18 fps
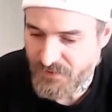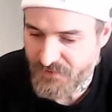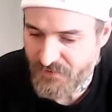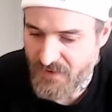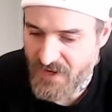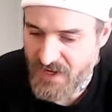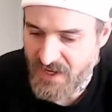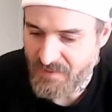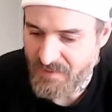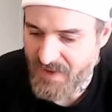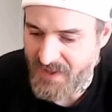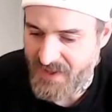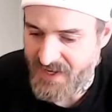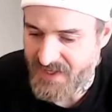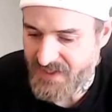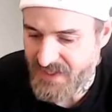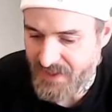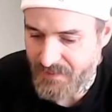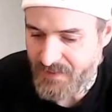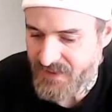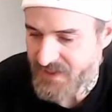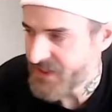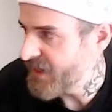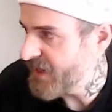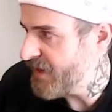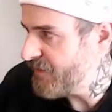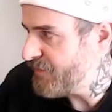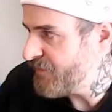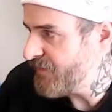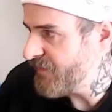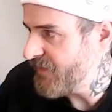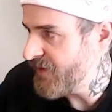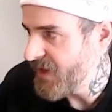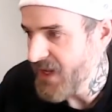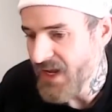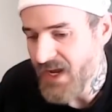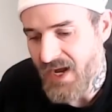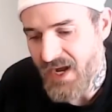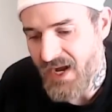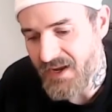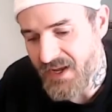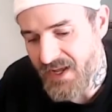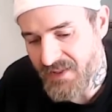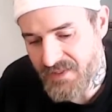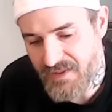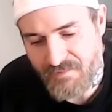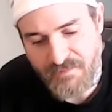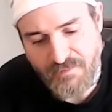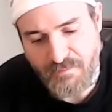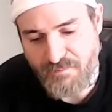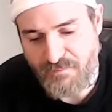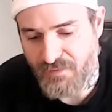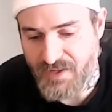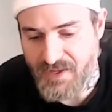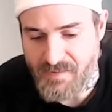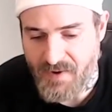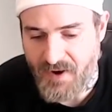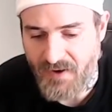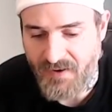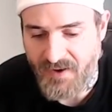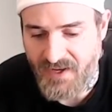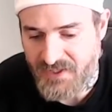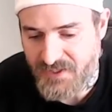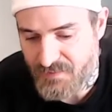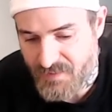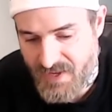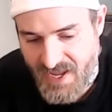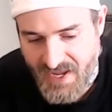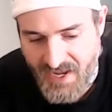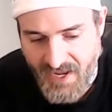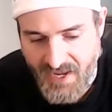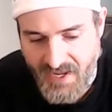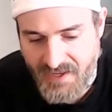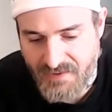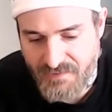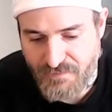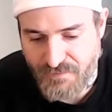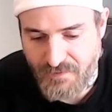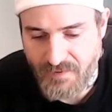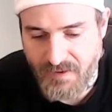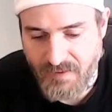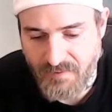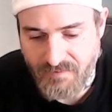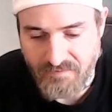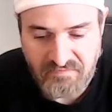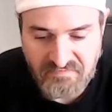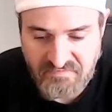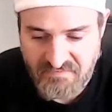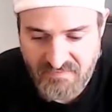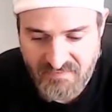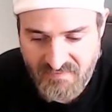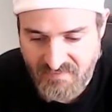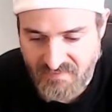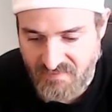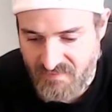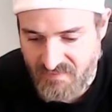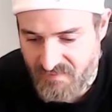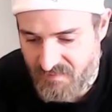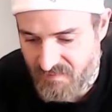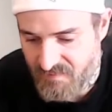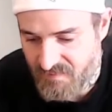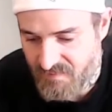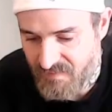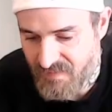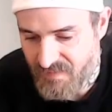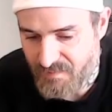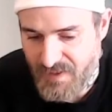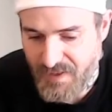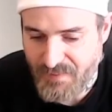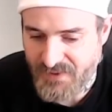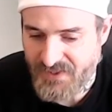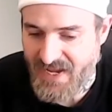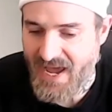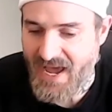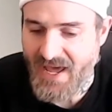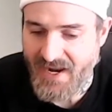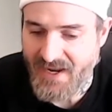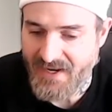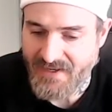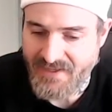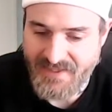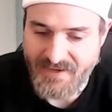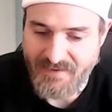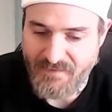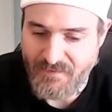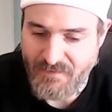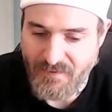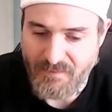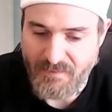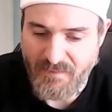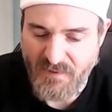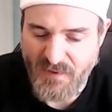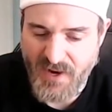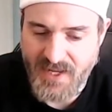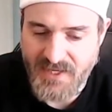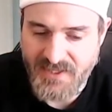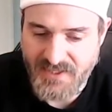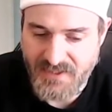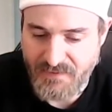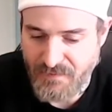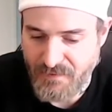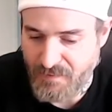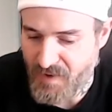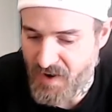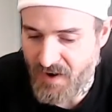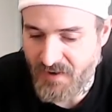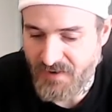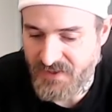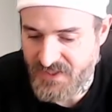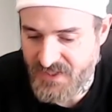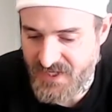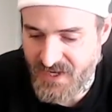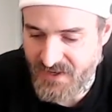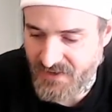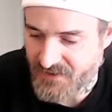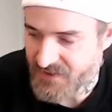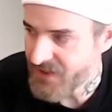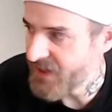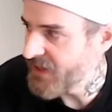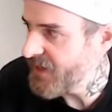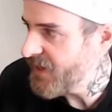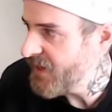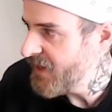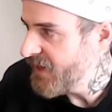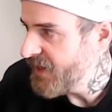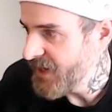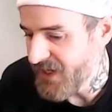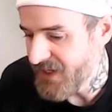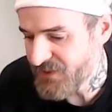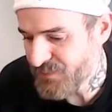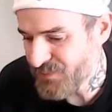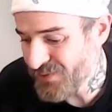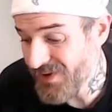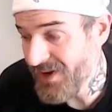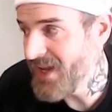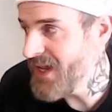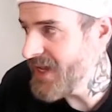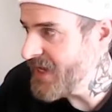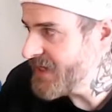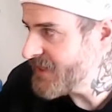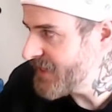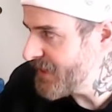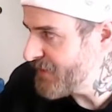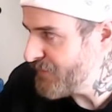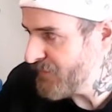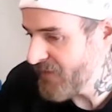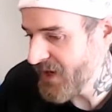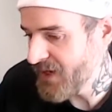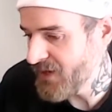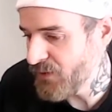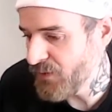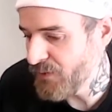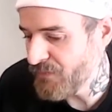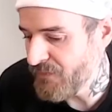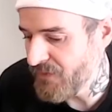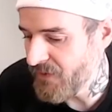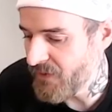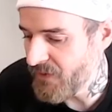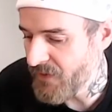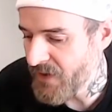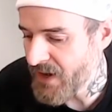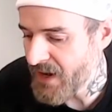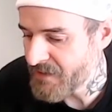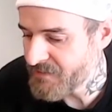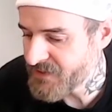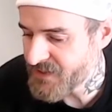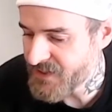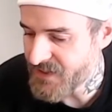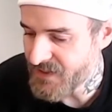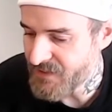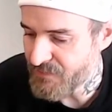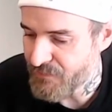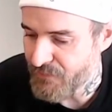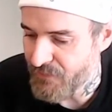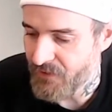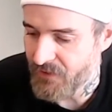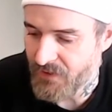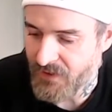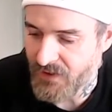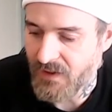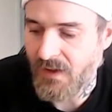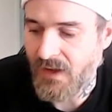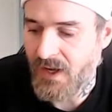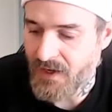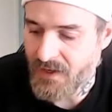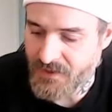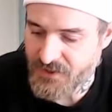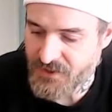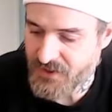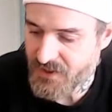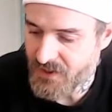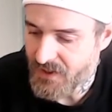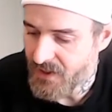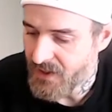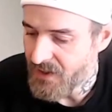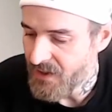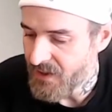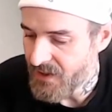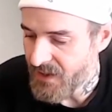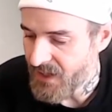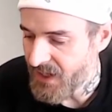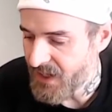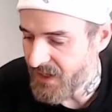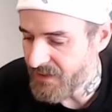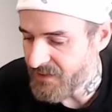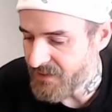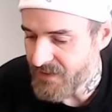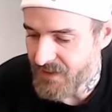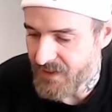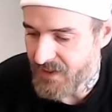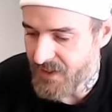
from and that type of stuff. I get them from flea markets and from people's attics and from friends and from yard sales. Like, it's pretty easy to find old photographs for collage, and